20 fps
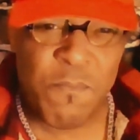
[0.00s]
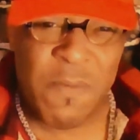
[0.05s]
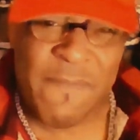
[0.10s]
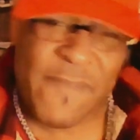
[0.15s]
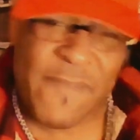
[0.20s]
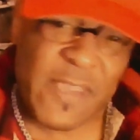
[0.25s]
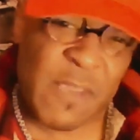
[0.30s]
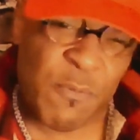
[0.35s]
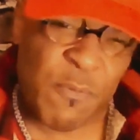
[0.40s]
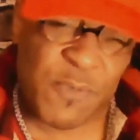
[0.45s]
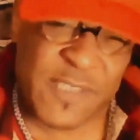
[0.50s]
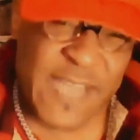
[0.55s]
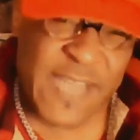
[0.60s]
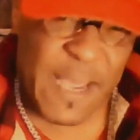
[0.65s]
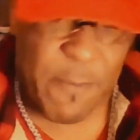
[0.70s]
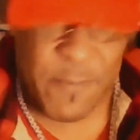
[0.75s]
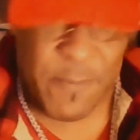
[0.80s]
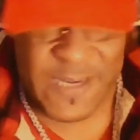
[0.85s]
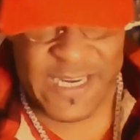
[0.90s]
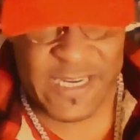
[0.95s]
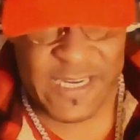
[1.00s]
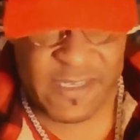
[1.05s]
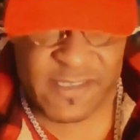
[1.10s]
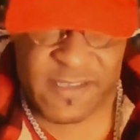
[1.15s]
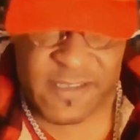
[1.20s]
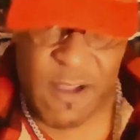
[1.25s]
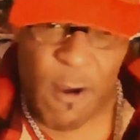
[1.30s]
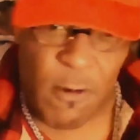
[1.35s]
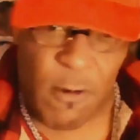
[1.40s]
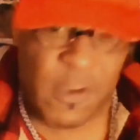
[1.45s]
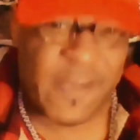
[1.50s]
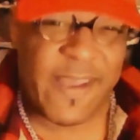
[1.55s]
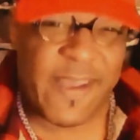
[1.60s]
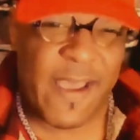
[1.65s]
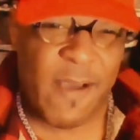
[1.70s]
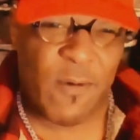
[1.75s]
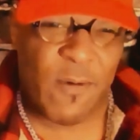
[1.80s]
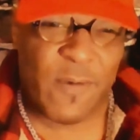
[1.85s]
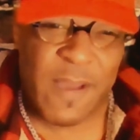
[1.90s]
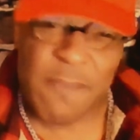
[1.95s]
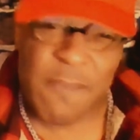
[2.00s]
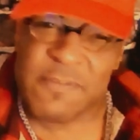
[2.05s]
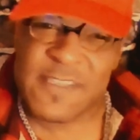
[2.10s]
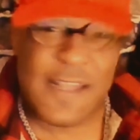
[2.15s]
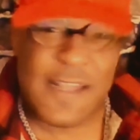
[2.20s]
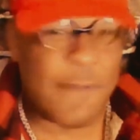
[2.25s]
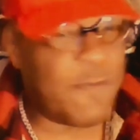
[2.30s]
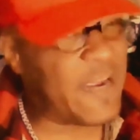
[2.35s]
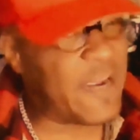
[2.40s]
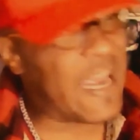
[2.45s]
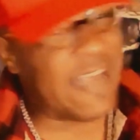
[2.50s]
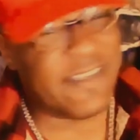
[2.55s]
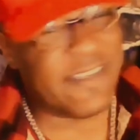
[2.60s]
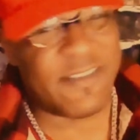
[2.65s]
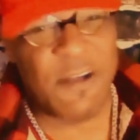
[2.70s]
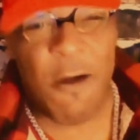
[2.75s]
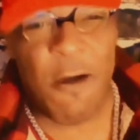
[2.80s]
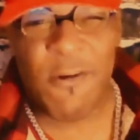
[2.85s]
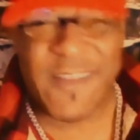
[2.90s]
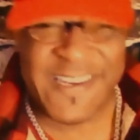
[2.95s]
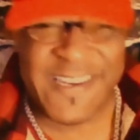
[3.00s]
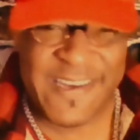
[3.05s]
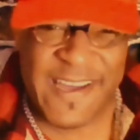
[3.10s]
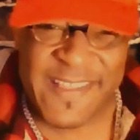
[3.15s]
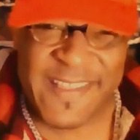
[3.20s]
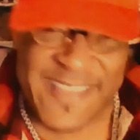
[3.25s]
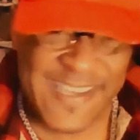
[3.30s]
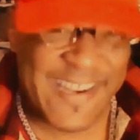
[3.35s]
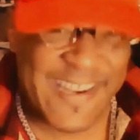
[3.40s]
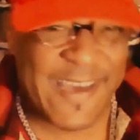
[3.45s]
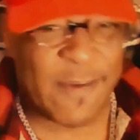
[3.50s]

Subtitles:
Vicky was like, we need to stall it out. I was like, we ain't stalling nothing